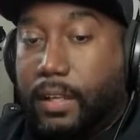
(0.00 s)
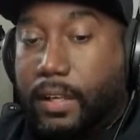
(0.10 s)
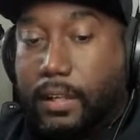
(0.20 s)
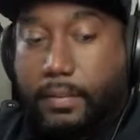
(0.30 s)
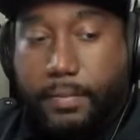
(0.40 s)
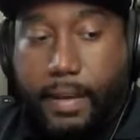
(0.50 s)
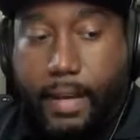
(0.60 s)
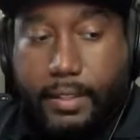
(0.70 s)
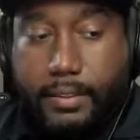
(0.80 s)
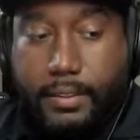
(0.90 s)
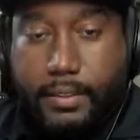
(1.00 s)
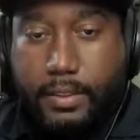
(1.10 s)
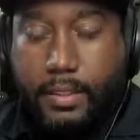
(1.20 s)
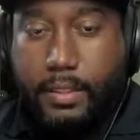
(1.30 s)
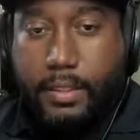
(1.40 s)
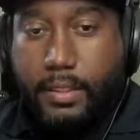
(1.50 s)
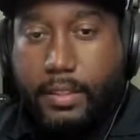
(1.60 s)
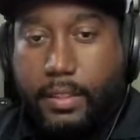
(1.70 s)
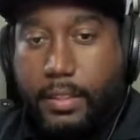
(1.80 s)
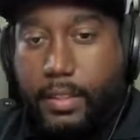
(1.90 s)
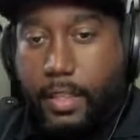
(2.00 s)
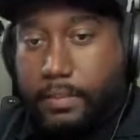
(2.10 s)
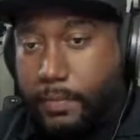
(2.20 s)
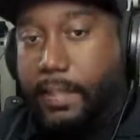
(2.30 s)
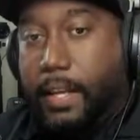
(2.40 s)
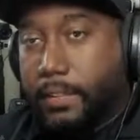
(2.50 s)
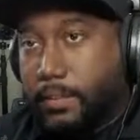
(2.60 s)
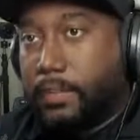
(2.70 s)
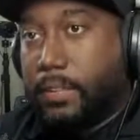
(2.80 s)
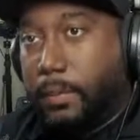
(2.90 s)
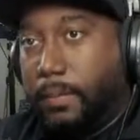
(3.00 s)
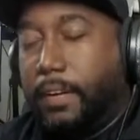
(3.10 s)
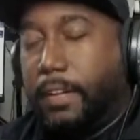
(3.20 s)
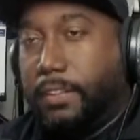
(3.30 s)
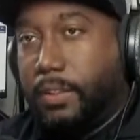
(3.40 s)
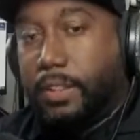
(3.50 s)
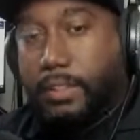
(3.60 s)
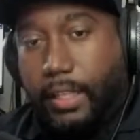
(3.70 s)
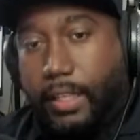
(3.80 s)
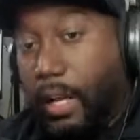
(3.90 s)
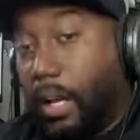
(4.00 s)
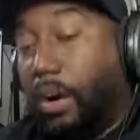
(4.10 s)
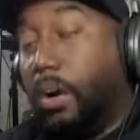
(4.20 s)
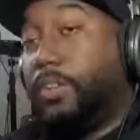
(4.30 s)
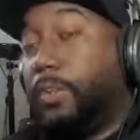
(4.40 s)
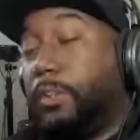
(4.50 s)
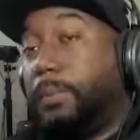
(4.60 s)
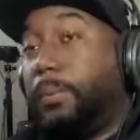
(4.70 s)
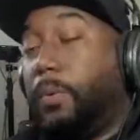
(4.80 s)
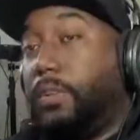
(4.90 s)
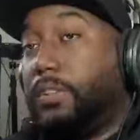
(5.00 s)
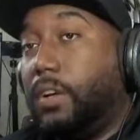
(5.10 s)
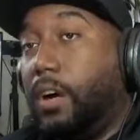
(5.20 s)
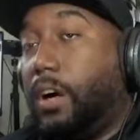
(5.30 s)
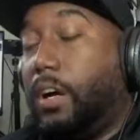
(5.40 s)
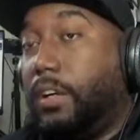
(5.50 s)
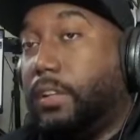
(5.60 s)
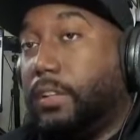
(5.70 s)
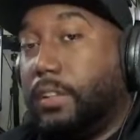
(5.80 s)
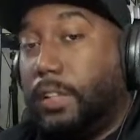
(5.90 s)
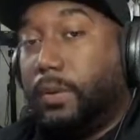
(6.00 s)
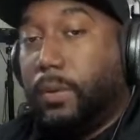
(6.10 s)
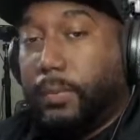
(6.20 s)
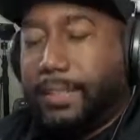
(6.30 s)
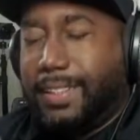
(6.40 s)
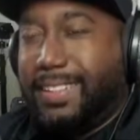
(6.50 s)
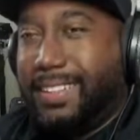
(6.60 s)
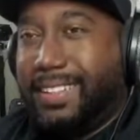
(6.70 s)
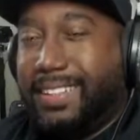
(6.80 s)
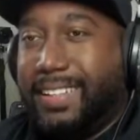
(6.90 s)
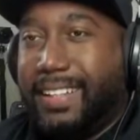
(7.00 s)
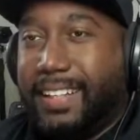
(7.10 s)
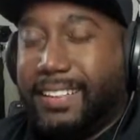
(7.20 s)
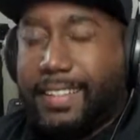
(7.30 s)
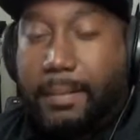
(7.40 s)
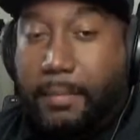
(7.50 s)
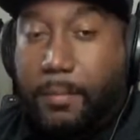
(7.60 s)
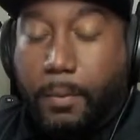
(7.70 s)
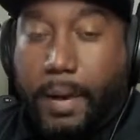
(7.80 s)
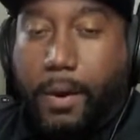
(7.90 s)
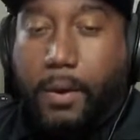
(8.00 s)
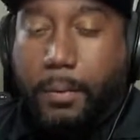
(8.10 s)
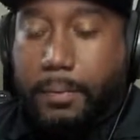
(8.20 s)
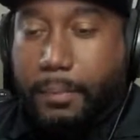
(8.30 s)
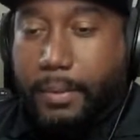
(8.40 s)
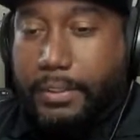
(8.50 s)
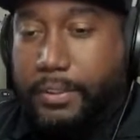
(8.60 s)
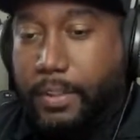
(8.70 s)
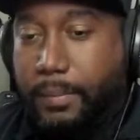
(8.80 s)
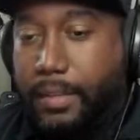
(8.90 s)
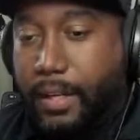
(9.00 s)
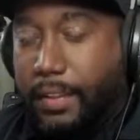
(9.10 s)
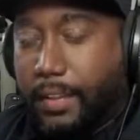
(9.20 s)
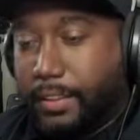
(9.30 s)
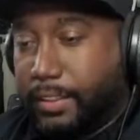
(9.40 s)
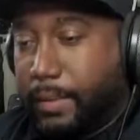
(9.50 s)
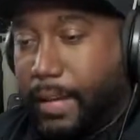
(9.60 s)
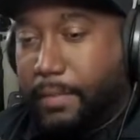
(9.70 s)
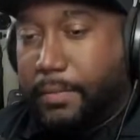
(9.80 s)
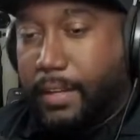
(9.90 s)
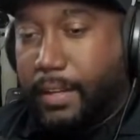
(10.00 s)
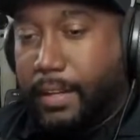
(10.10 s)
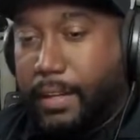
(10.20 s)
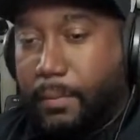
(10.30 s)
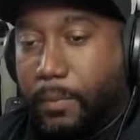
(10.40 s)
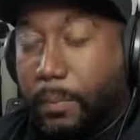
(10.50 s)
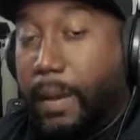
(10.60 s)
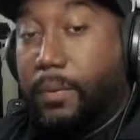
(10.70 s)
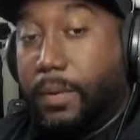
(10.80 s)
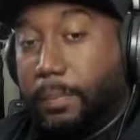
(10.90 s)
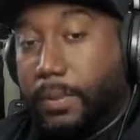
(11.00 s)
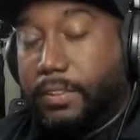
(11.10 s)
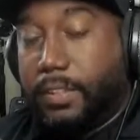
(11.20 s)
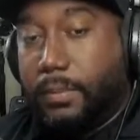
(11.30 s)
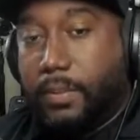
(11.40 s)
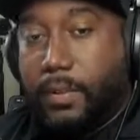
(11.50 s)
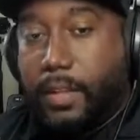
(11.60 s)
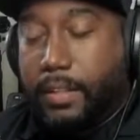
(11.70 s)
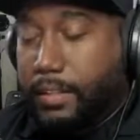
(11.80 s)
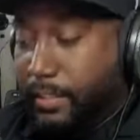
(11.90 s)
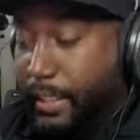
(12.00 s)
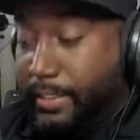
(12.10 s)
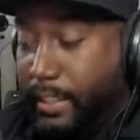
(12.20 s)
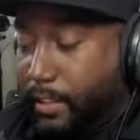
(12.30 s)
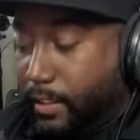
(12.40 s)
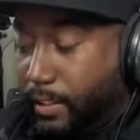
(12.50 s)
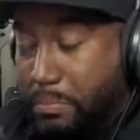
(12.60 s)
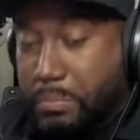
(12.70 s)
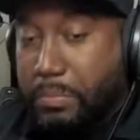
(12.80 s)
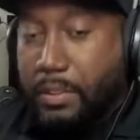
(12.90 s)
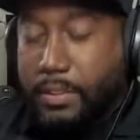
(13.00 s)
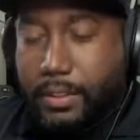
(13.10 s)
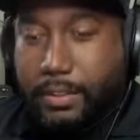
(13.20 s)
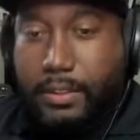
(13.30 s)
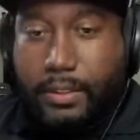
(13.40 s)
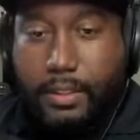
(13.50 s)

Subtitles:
fact. That could be very true because yeah, not all USB ports are equal. Some have more power pushed to them than others. Some have more bandwidth pushed to others. Yeah, it's hungry. Interesting.